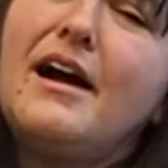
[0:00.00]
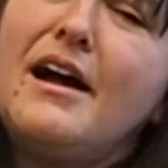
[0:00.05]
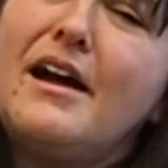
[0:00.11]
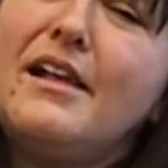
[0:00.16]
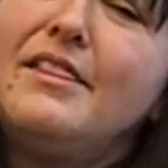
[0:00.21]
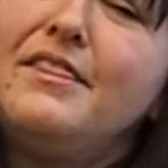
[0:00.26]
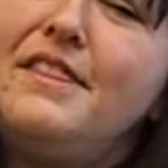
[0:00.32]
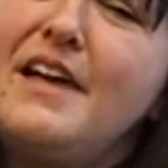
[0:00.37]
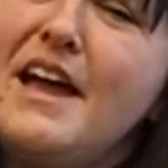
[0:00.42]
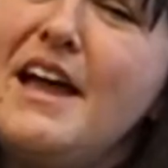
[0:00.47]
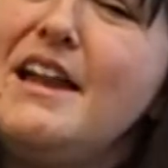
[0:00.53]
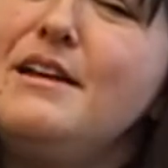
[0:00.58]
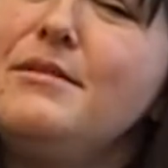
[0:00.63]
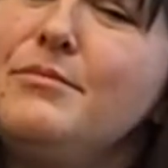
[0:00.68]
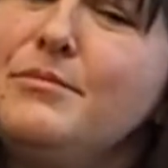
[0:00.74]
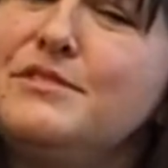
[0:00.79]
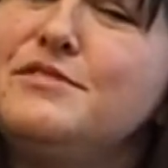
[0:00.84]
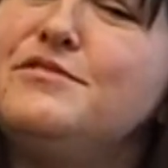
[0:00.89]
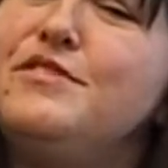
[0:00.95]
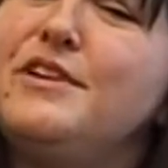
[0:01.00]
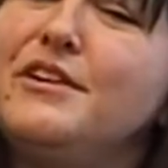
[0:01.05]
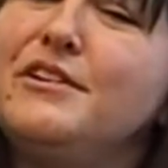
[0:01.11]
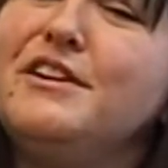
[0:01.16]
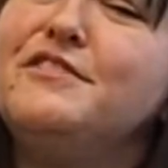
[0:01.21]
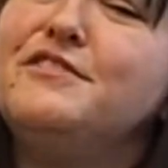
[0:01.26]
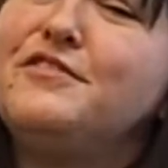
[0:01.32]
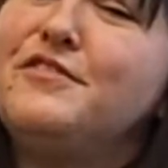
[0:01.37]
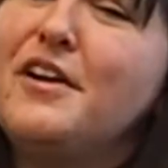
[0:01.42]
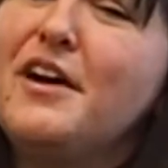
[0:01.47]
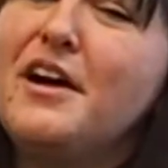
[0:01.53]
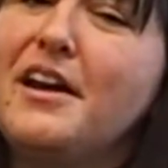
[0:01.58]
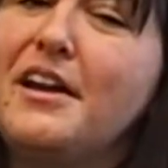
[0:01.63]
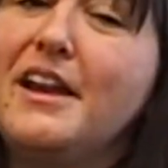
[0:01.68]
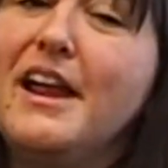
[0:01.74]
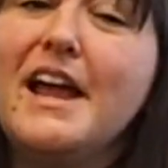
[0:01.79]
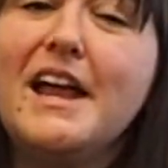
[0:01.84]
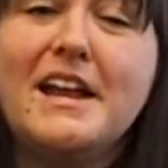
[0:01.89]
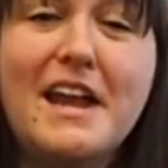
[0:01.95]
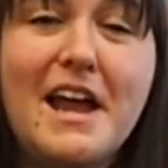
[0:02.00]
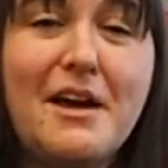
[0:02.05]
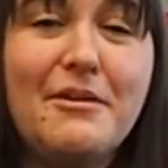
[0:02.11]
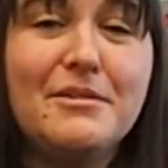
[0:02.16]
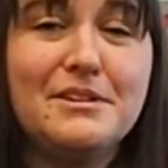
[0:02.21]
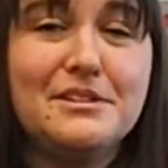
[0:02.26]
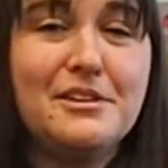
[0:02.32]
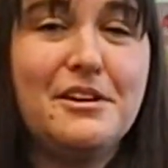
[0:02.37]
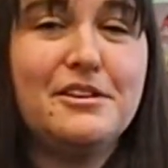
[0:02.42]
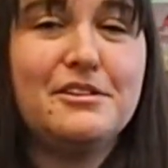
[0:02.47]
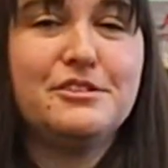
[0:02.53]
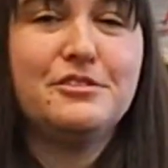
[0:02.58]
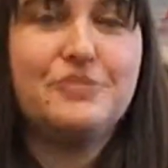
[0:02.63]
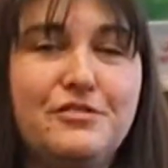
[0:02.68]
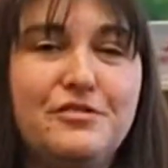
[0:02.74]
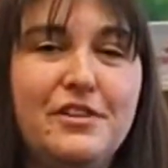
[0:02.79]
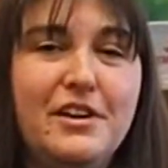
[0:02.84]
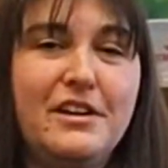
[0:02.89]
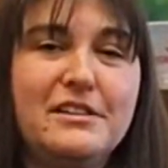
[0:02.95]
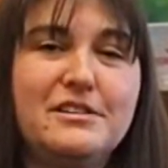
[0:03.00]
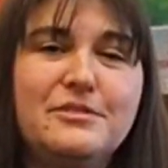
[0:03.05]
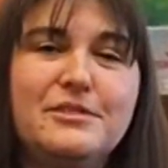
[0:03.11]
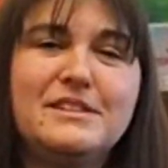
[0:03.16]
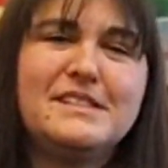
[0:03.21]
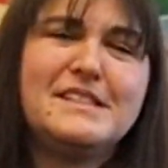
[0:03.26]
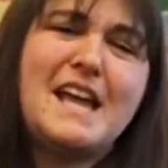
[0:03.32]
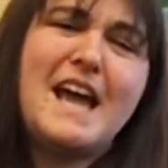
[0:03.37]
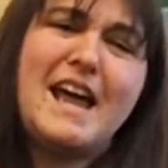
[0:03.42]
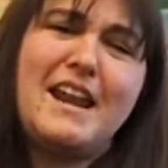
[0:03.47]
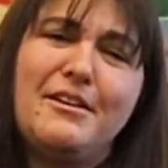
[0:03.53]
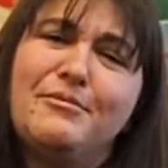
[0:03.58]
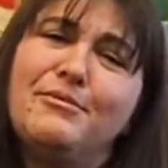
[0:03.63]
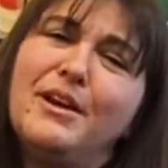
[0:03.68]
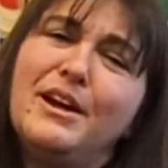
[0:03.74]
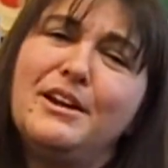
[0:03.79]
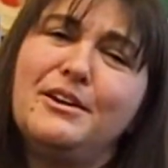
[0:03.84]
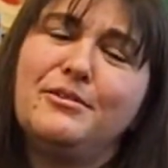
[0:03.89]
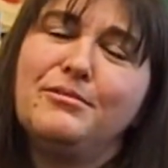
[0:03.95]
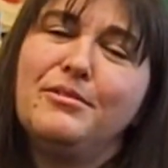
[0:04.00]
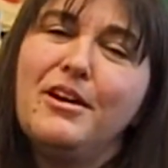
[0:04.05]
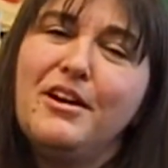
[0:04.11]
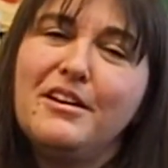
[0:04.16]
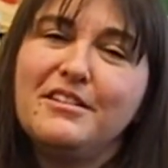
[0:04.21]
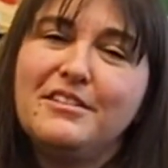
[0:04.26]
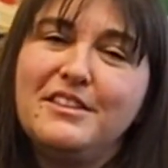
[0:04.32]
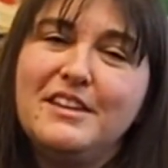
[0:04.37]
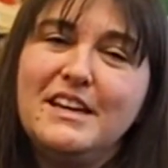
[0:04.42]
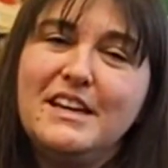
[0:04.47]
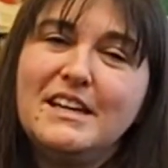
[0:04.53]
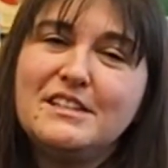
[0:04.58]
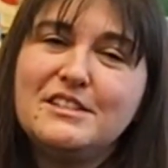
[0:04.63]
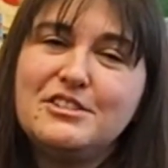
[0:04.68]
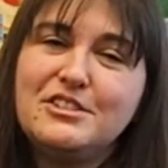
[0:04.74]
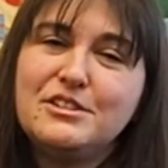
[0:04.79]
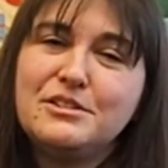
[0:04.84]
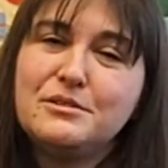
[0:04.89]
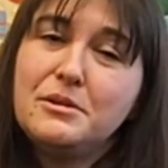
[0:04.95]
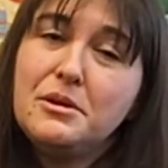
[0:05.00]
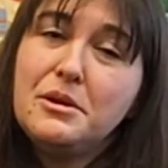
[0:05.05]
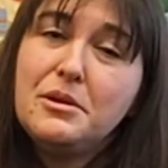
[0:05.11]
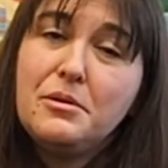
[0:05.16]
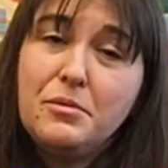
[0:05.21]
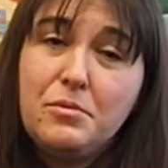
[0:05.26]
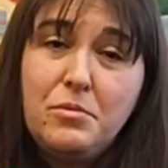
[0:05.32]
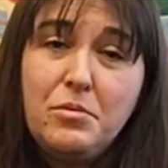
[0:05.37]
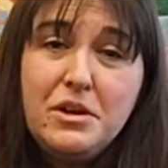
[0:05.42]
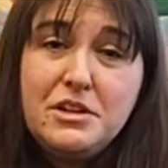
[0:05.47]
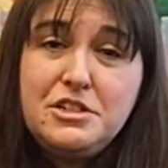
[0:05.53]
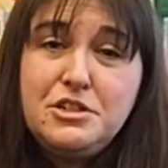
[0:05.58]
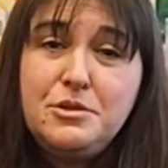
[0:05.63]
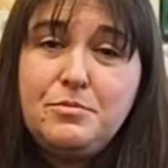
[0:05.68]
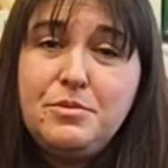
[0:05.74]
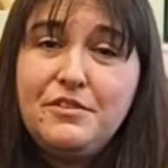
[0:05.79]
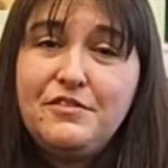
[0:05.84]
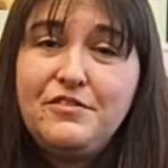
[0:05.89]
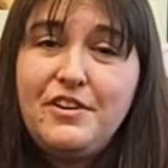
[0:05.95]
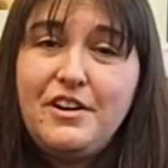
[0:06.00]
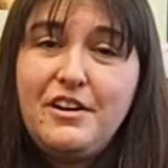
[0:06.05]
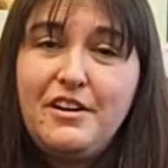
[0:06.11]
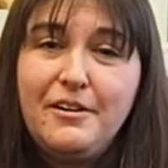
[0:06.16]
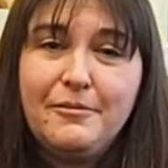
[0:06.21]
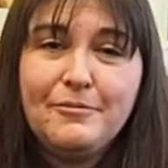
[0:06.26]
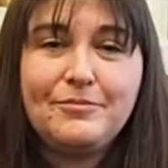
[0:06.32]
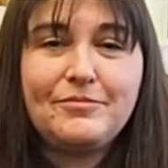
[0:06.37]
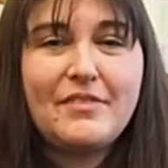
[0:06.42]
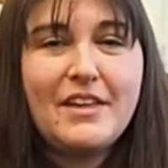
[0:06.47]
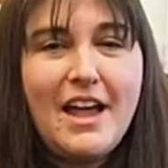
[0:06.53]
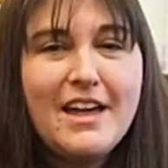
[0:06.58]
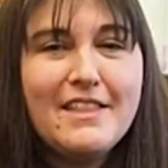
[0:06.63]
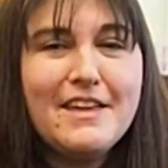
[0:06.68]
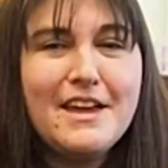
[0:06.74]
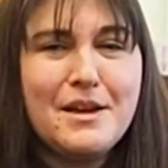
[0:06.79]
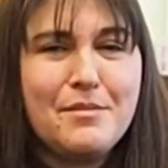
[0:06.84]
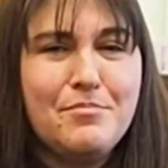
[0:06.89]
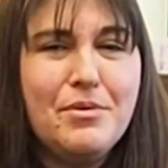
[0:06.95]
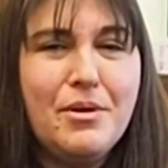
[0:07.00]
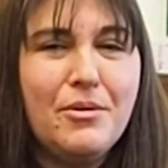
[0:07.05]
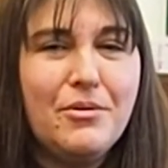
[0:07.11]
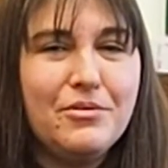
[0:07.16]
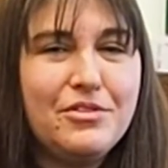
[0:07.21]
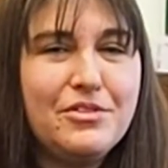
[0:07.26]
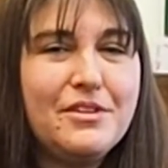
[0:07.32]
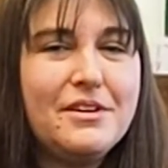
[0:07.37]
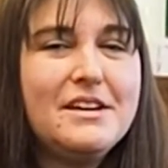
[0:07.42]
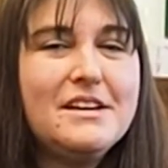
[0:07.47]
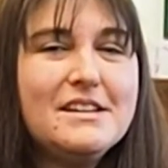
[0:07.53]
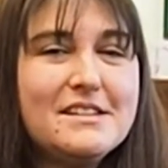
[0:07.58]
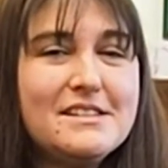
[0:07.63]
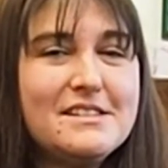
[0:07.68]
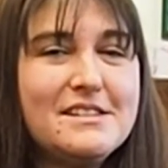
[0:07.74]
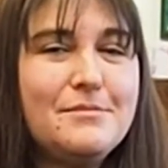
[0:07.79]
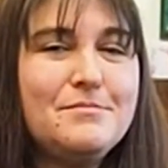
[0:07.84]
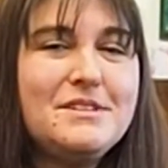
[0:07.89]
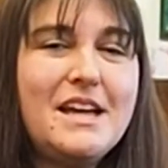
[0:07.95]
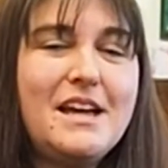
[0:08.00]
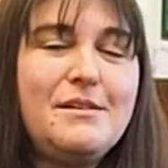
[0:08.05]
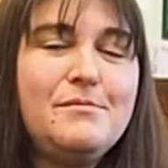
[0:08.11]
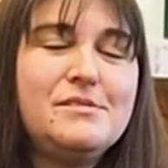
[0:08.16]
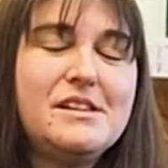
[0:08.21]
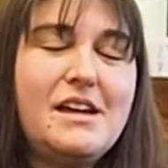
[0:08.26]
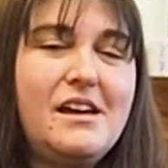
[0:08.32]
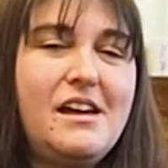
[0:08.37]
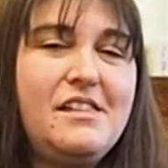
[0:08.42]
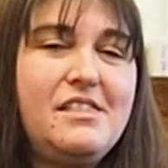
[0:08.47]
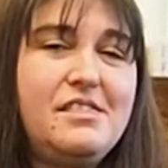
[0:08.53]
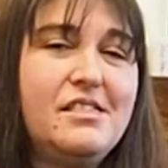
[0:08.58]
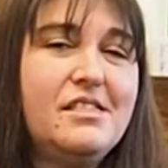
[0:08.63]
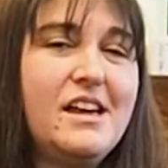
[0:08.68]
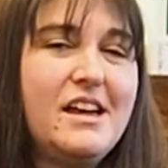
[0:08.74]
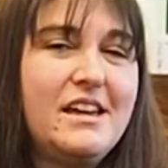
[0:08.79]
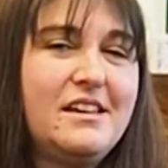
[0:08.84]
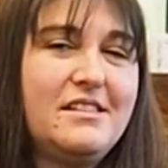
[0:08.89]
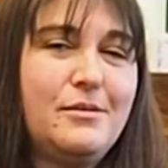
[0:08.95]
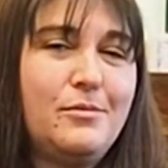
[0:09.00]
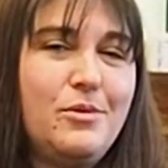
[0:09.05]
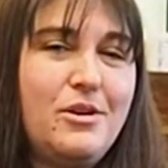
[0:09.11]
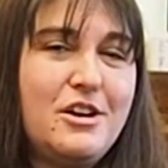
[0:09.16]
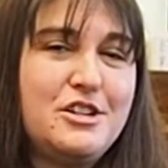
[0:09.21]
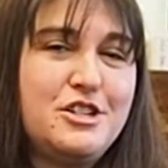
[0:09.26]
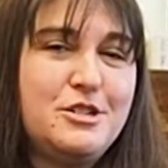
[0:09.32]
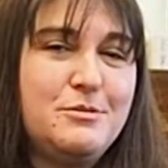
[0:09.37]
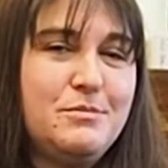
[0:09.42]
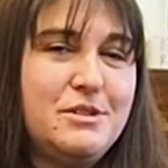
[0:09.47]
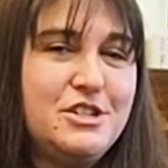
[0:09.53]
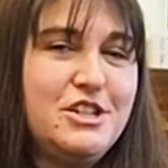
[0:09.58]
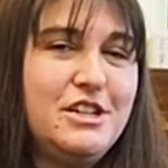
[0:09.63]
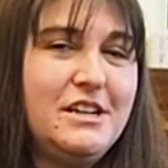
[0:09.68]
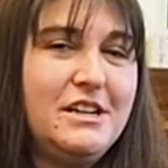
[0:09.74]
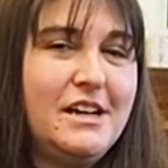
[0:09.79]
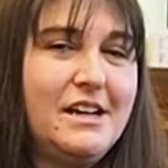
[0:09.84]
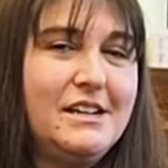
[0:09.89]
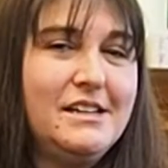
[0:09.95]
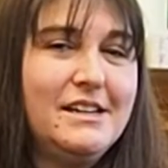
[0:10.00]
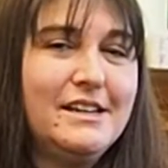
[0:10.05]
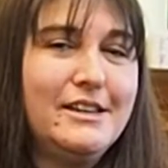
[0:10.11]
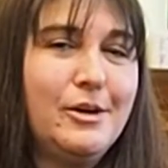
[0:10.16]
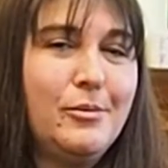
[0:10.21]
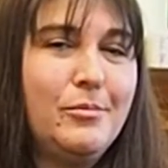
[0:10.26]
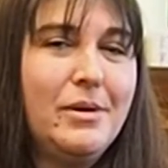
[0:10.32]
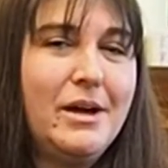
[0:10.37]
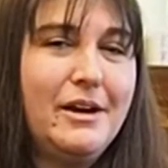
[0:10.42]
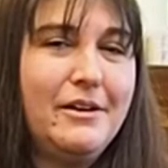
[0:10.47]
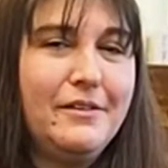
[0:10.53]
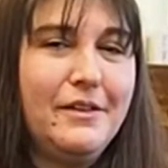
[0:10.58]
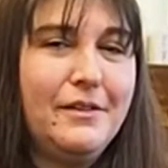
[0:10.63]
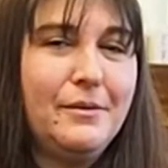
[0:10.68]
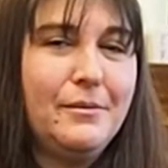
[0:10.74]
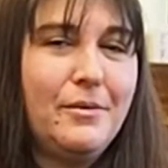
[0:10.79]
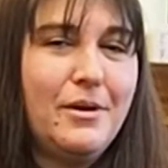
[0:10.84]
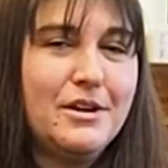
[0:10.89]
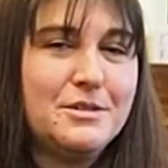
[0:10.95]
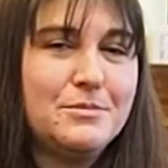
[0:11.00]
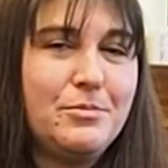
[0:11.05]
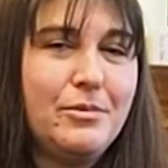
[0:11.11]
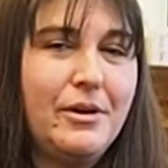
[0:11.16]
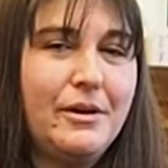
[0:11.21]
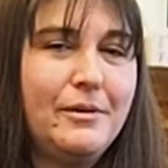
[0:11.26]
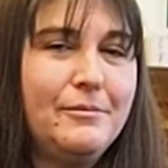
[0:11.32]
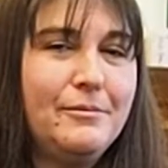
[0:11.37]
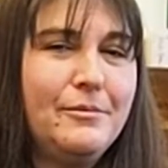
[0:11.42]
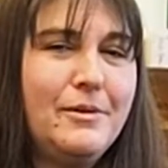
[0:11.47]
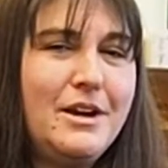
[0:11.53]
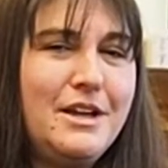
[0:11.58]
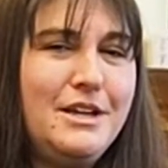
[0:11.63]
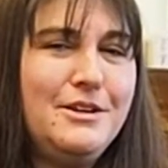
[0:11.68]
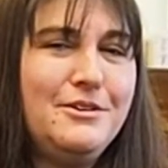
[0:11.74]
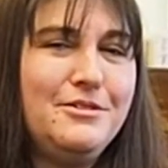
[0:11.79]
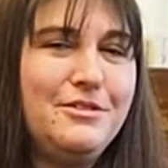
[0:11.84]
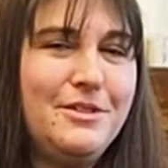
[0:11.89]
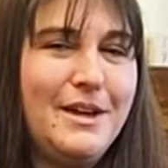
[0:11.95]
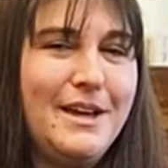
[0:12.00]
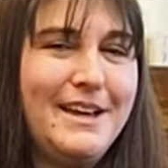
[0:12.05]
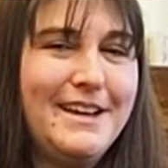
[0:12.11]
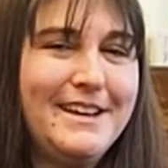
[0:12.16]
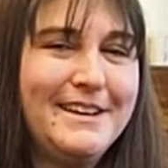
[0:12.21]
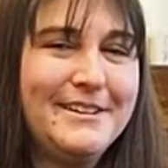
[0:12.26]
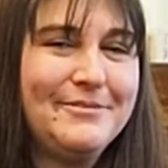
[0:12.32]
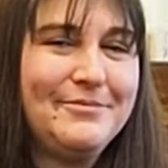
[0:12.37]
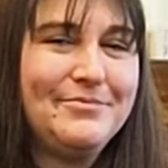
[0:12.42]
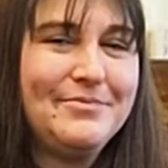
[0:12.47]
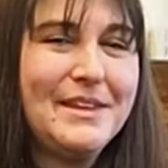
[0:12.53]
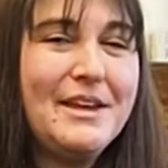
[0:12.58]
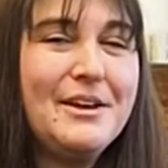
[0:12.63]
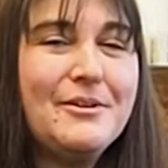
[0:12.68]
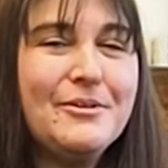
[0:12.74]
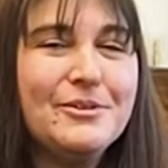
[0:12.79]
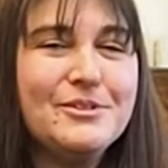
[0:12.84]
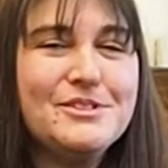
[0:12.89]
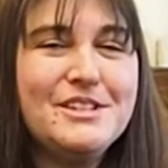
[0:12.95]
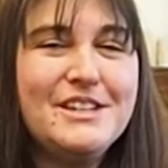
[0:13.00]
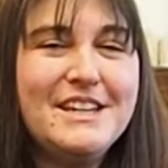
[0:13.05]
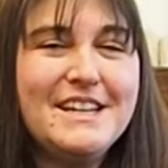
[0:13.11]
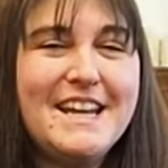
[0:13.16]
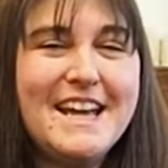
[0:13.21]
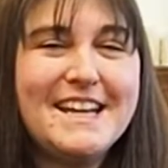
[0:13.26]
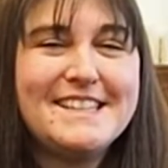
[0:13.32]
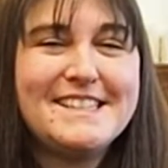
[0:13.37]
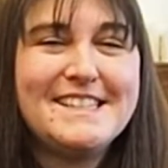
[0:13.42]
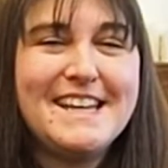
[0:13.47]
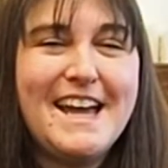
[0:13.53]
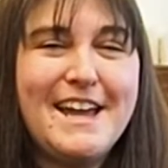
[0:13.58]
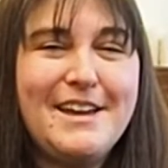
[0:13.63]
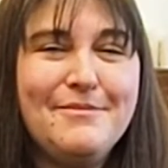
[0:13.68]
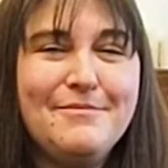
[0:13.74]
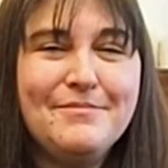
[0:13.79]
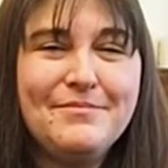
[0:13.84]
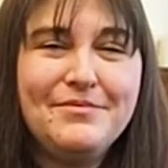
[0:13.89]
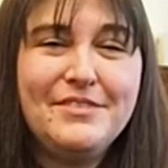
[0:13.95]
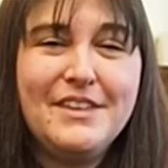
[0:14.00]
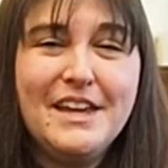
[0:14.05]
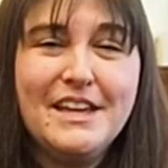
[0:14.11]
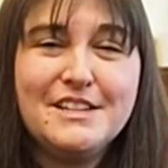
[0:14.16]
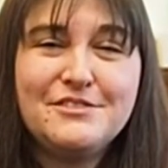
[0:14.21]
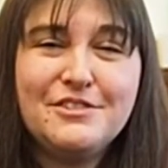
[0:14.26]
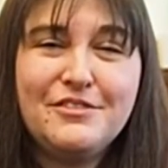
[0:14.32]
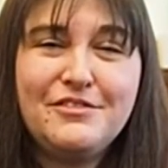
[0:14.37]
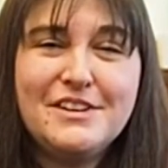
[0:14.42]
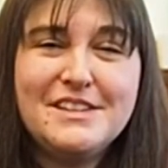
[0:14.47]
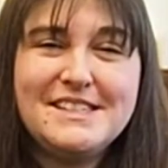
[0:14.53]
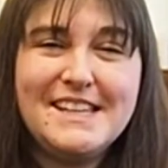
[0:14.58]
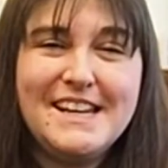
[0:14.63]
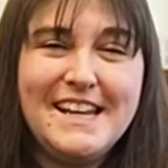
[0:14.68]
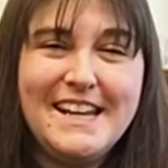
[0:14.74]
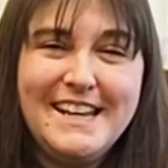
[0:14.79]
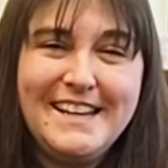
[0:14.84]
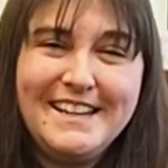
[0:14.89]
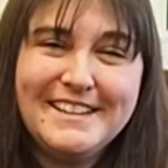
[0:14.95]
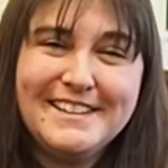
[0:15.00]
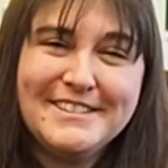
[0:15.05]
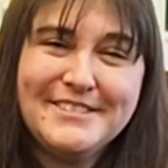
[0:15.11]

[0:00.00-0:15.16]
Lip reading: Then was very fun, and now is also fun. So it's not a right or wrong thing, it's just what do you prefer? I like both. Sometimes I like the washing machine idea though better than the washboard. What do you think? We'll see you next time. Thanks for visiting.